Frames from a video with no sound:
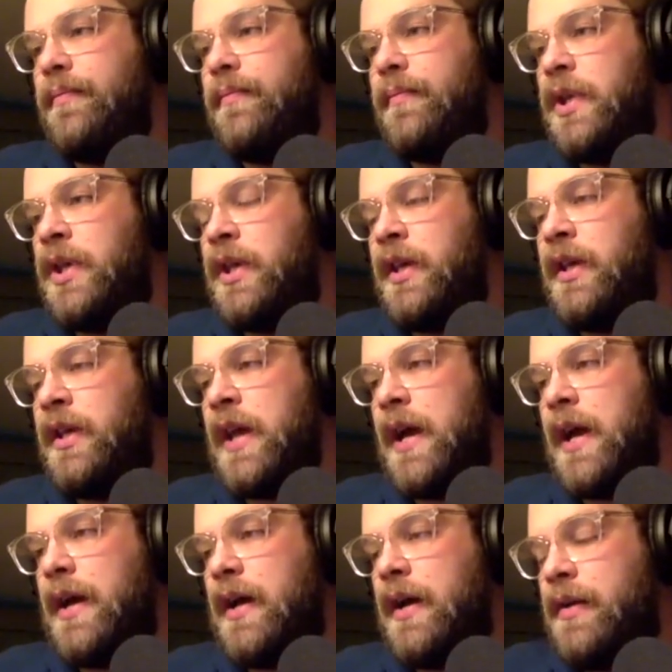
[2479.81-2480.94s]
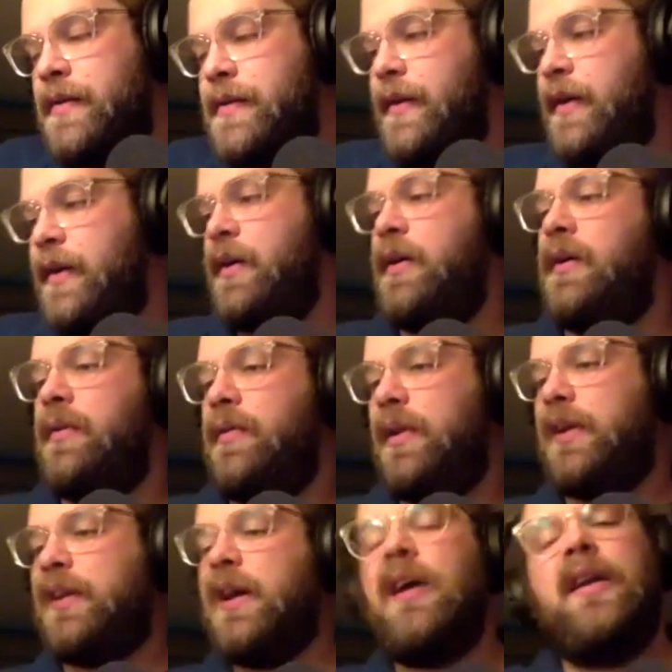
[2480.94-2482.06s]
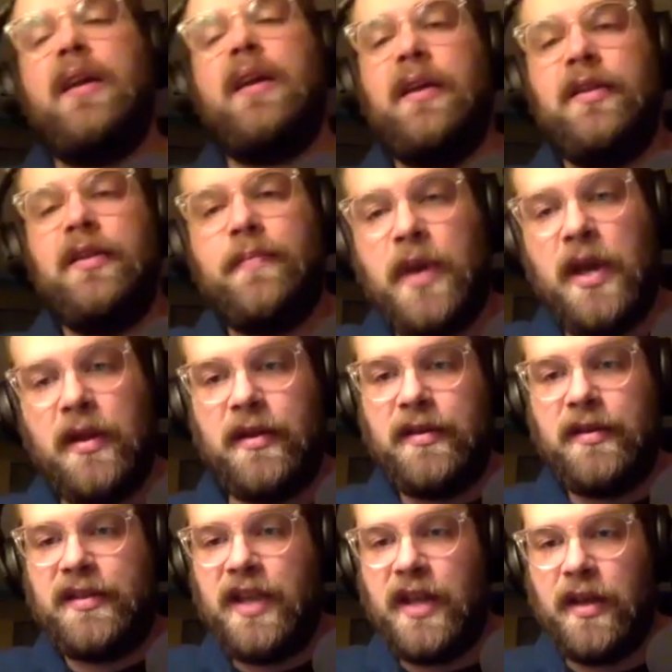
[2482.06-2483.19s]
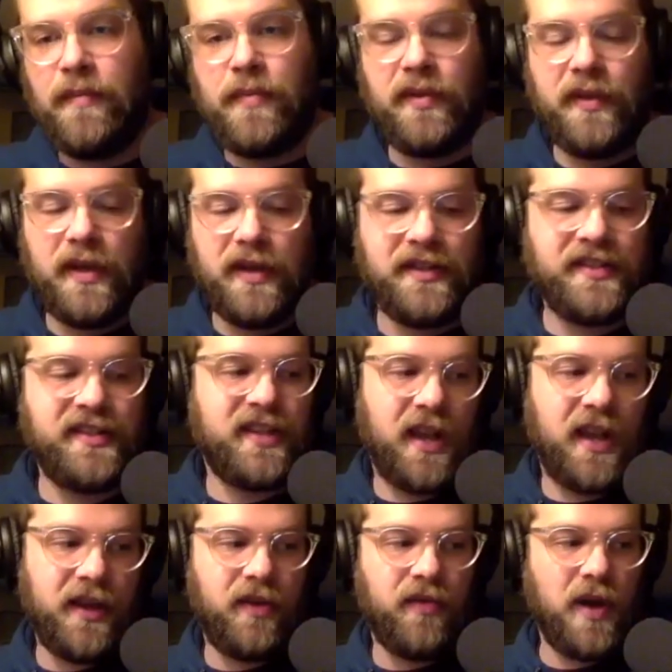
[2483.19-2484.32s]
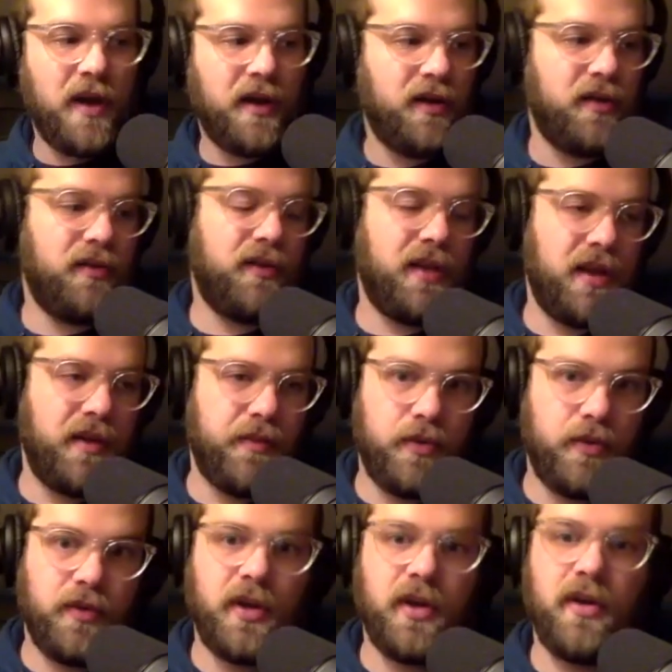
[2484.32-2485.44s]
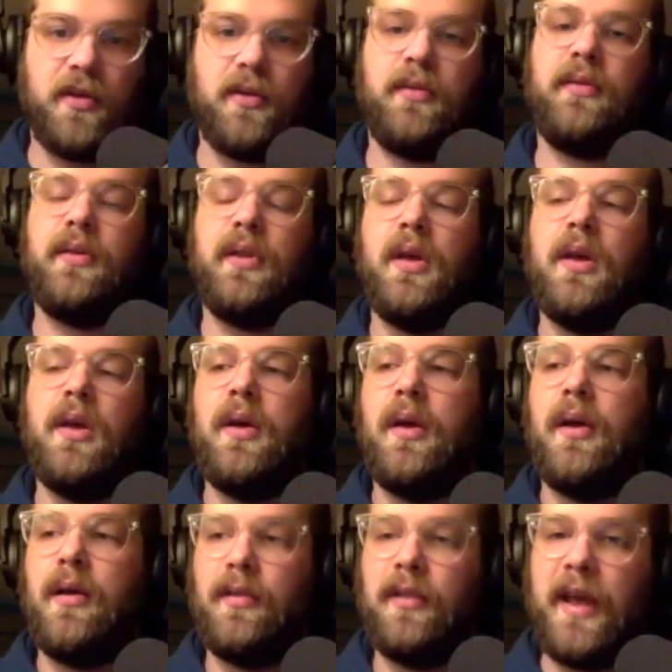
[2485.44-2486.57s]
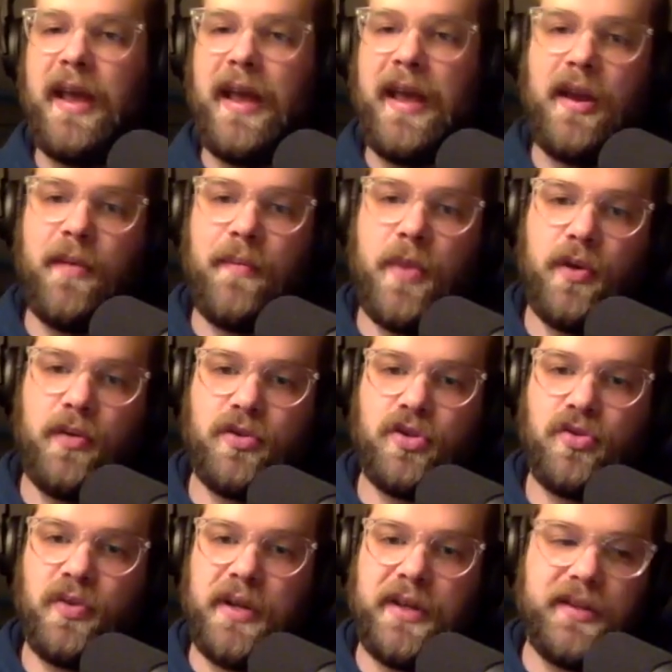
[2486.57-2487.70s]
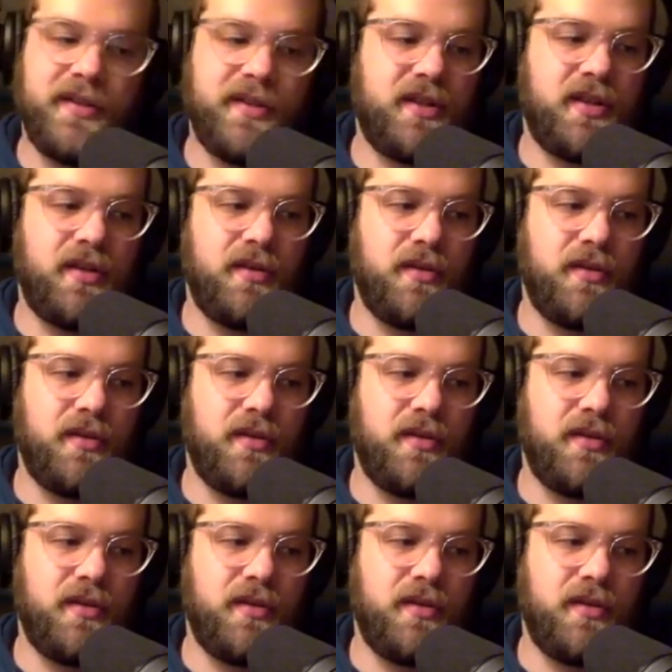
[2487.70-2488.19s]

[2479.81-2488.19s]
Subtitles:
He had like kind of independent tape and like psych record label called L'Animo Triste,